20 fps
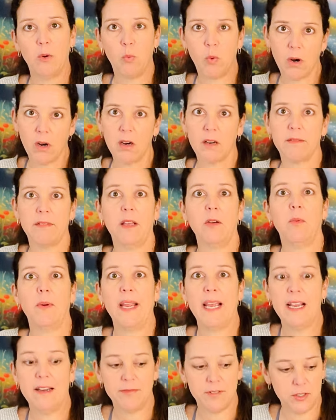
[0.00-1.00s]
work that we
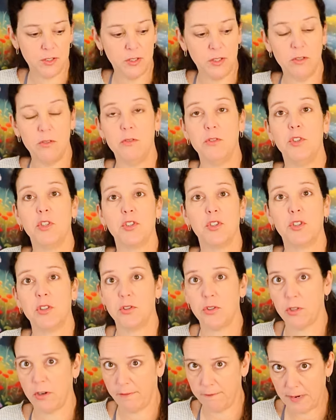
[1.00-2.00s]
have to do just to
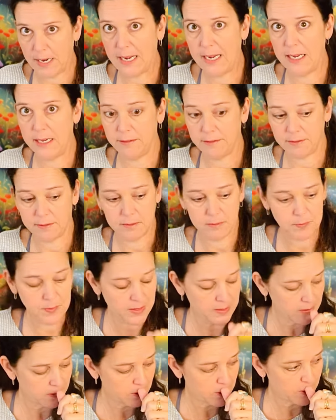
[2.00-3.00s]
survive.
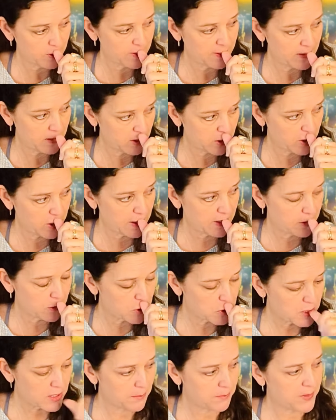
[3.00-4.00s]
And there's
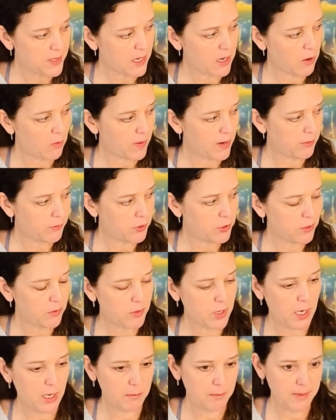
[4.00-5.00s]
something around you
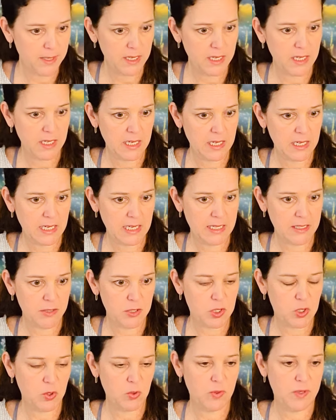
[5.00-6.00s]
coming
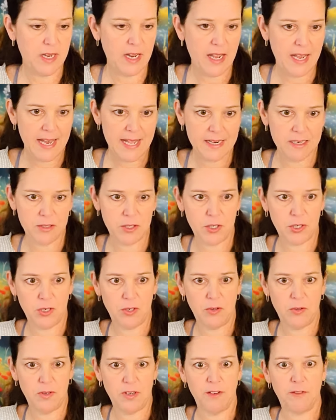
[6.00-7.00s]
into an
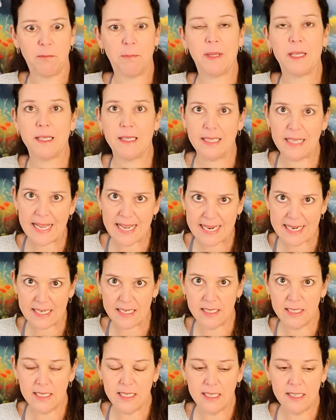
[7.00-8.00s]
attitude of play
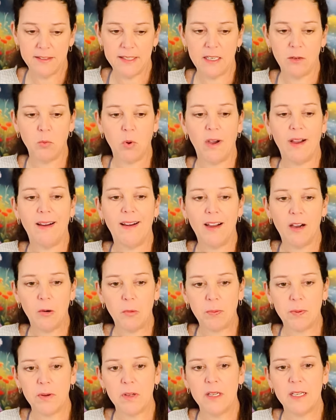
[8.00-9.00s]
that will help
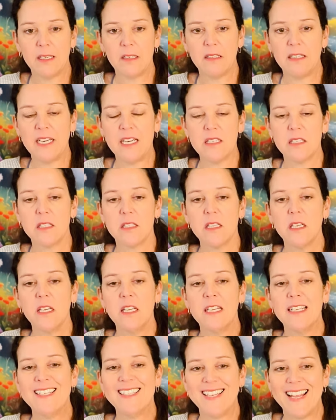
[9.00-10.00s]
at least
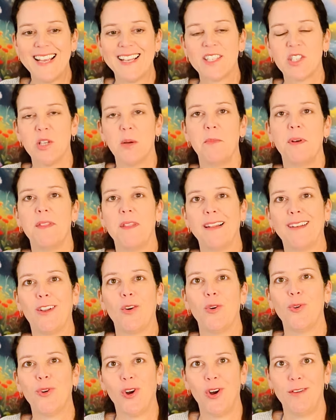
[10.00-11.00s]
take some of the
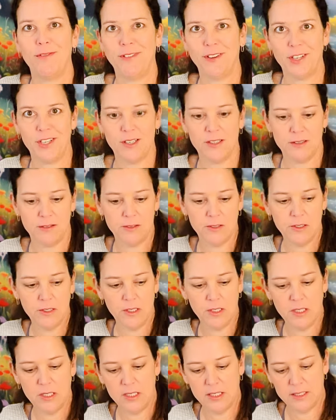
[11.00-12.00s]
load off of you.
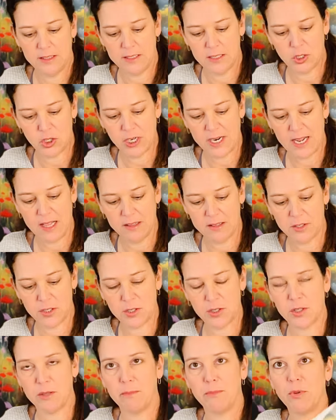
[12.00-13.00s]
The challenge
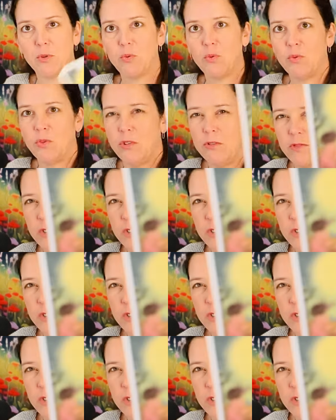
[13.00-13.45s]
is the moon. You've